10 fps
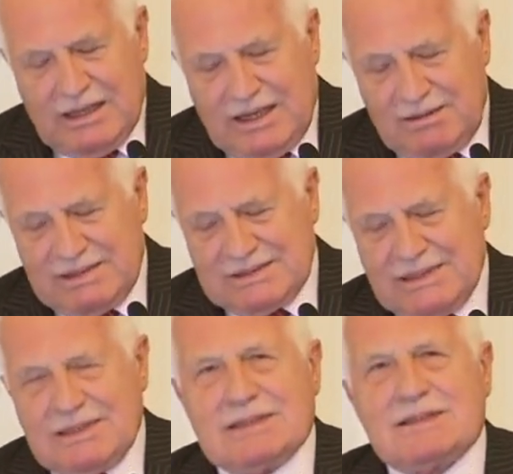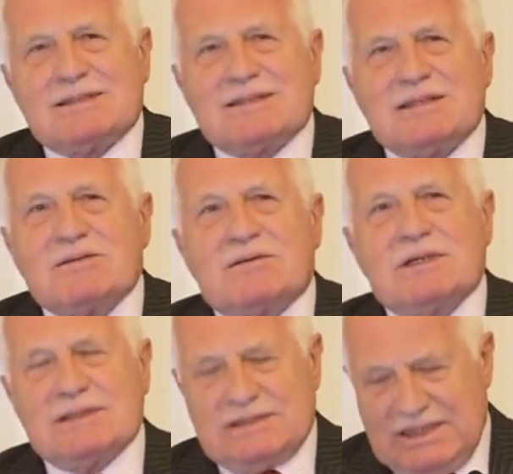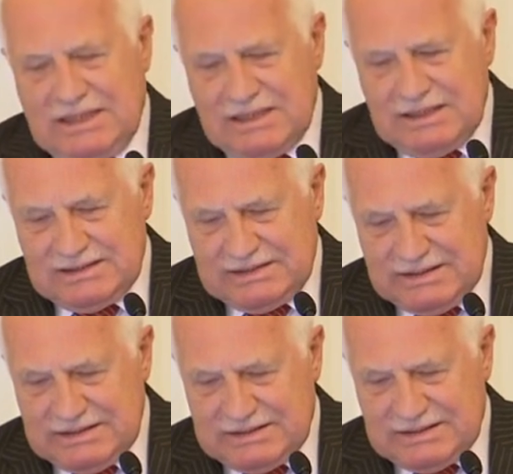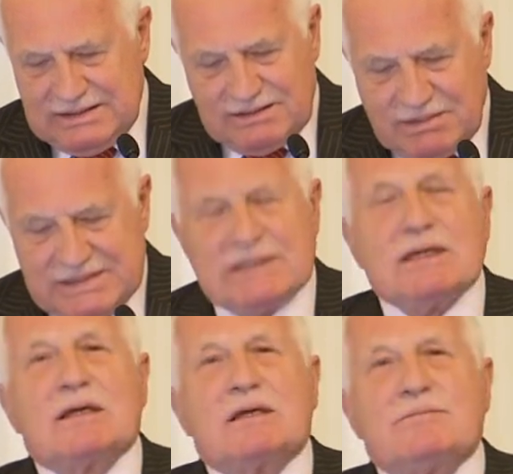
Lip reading: I must say that serious analysis is missing,